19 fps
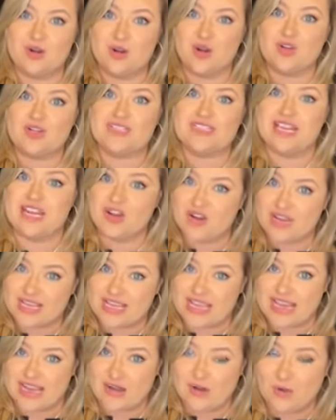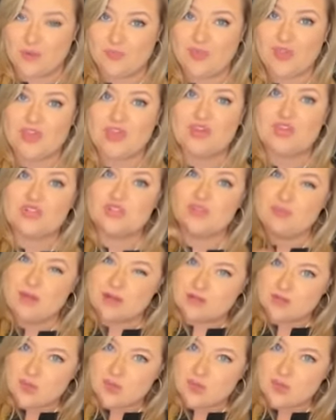per dairy cow, about